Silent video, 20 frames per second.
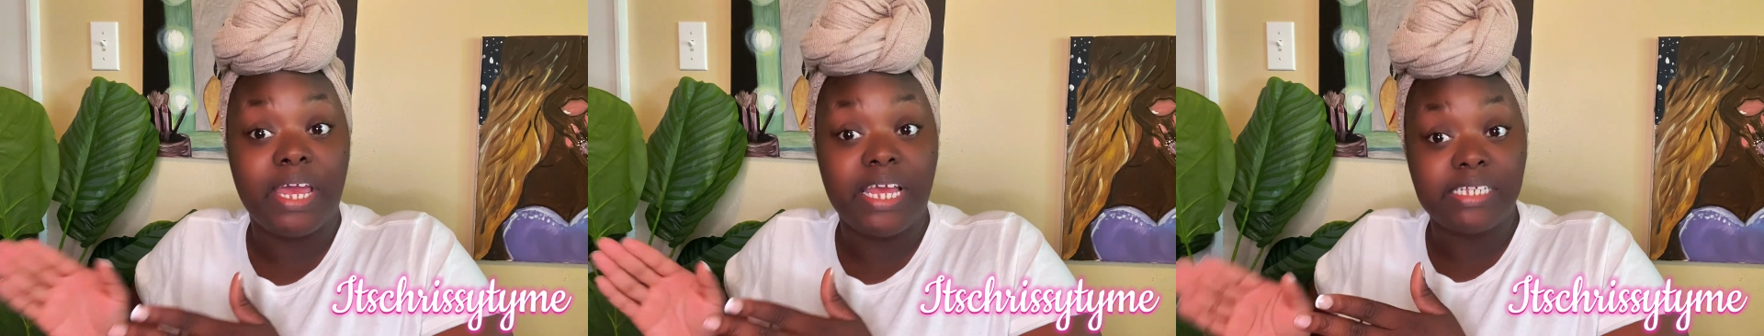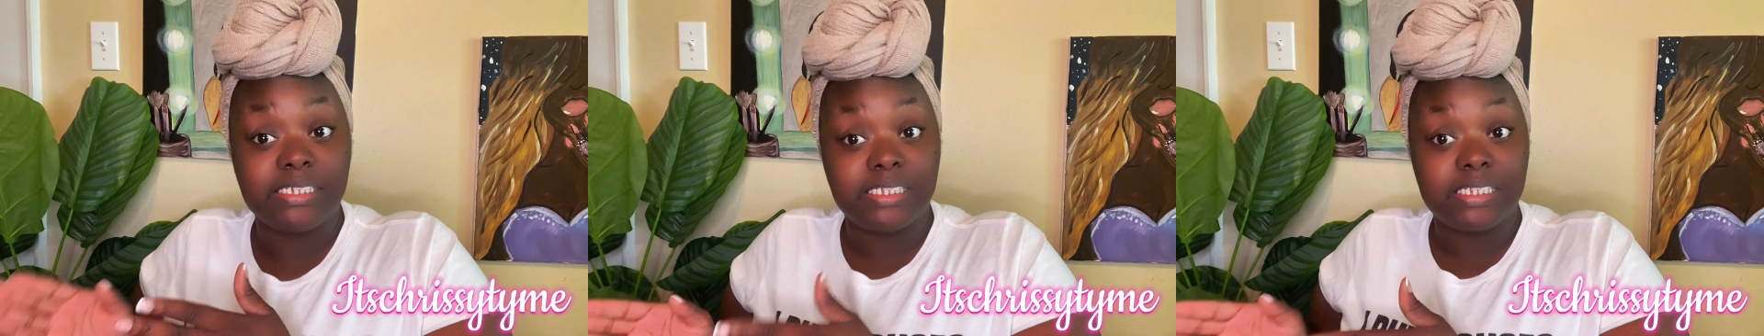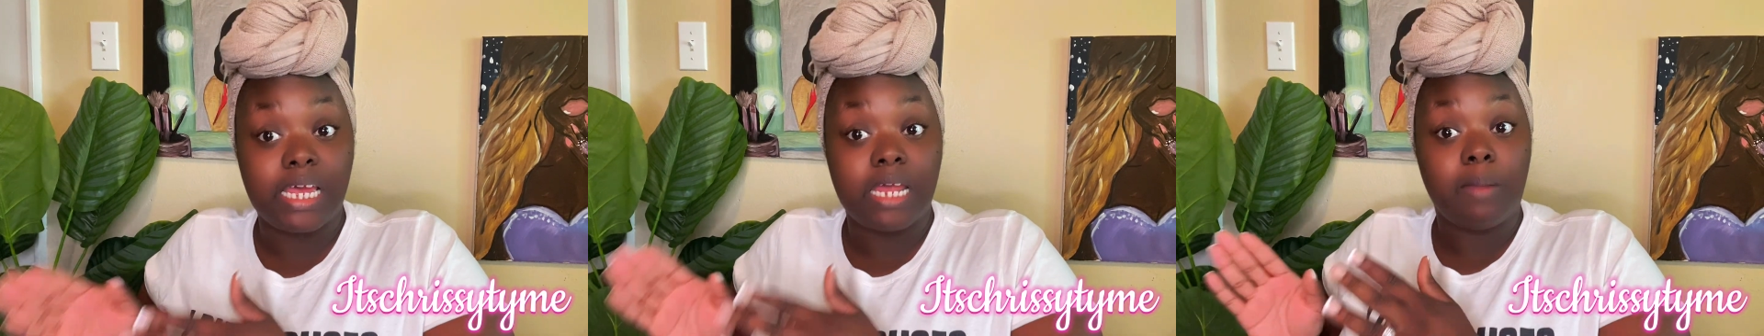he
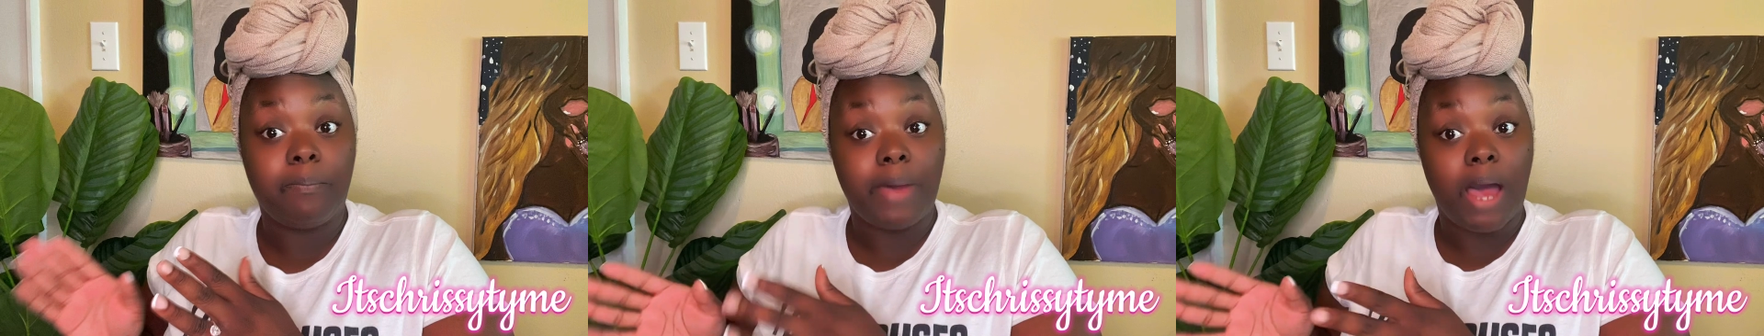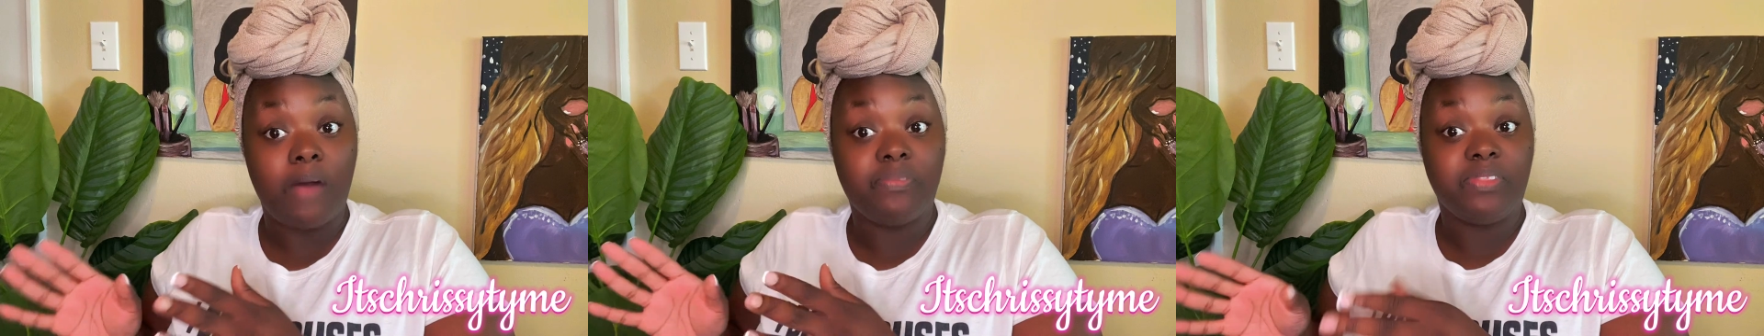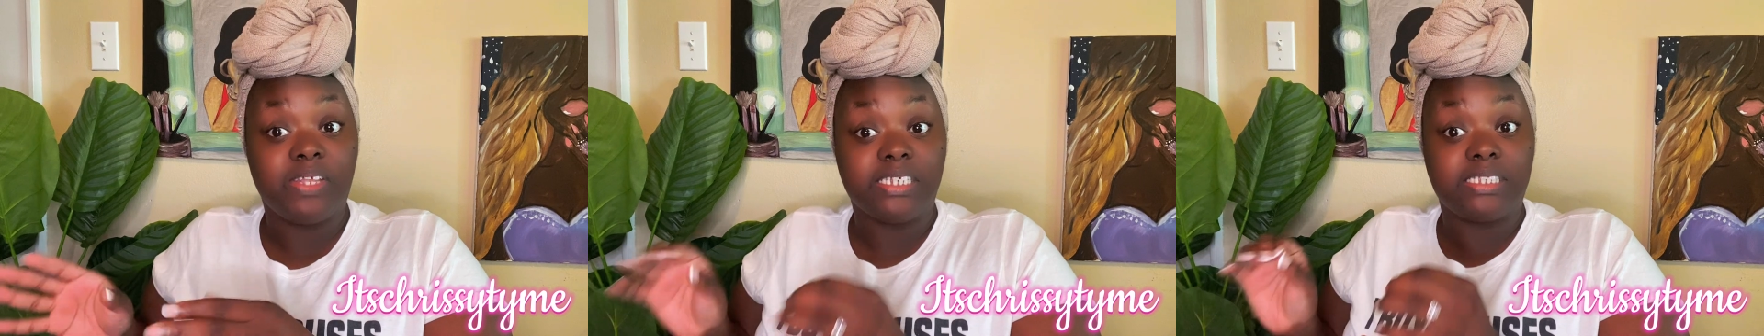said
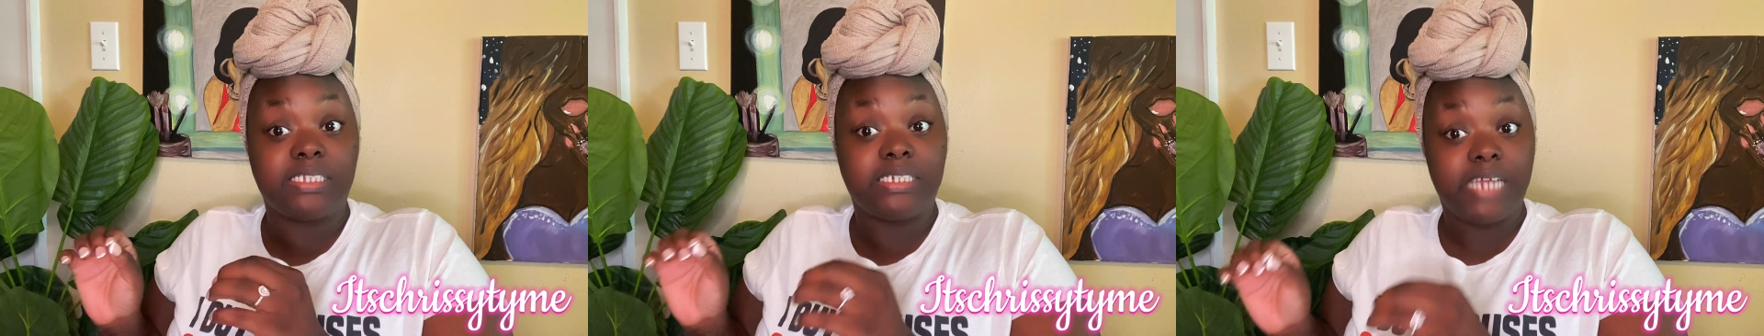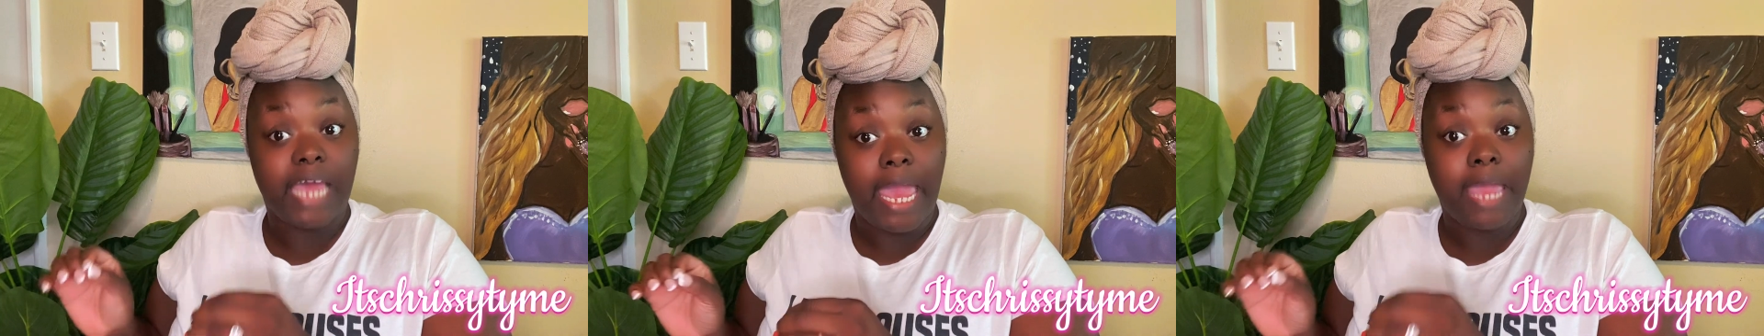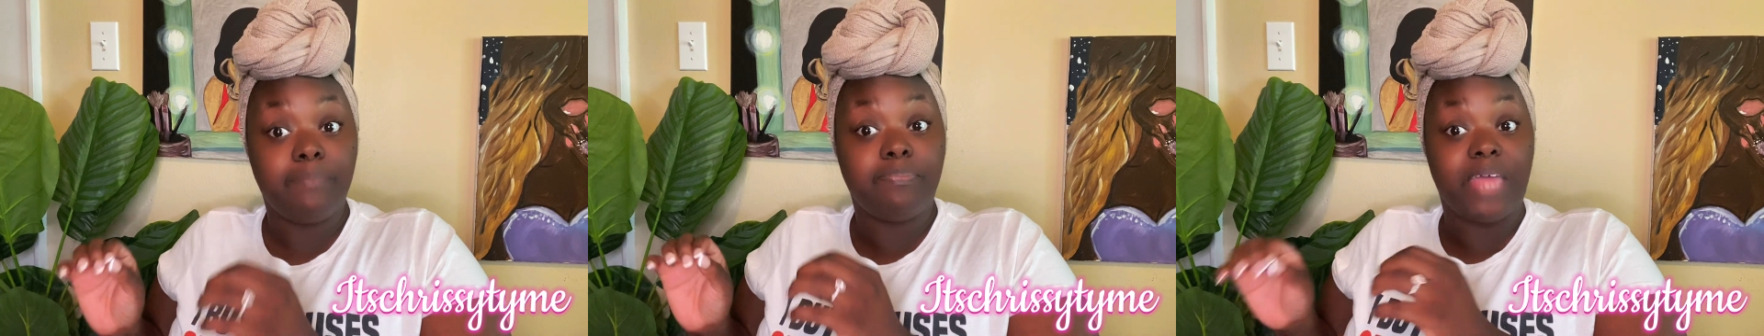about this
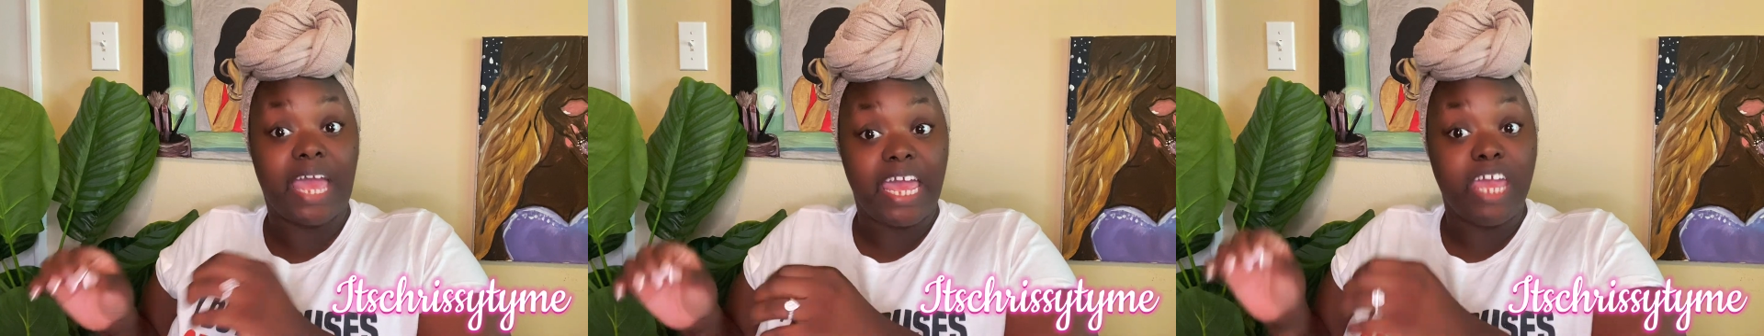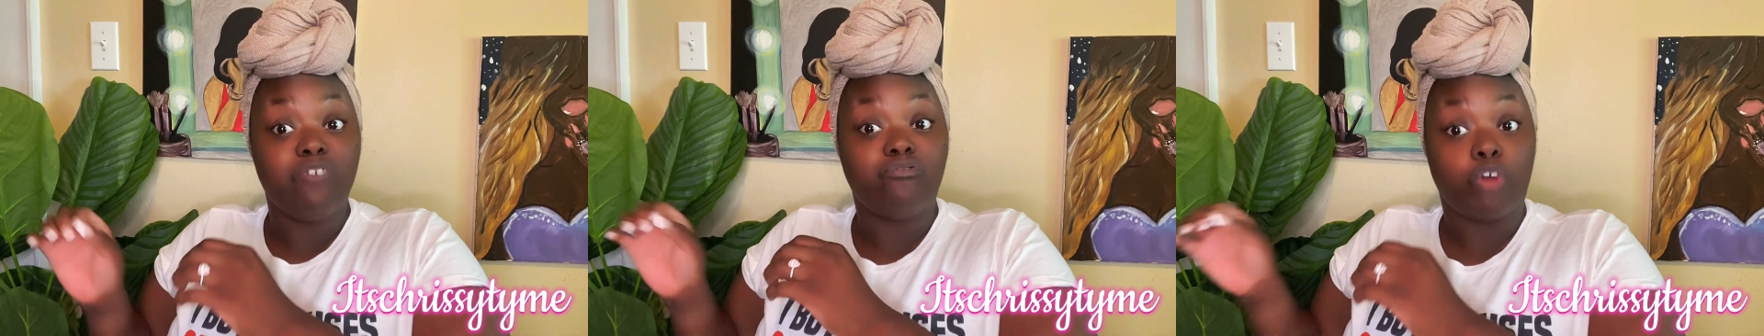tape that he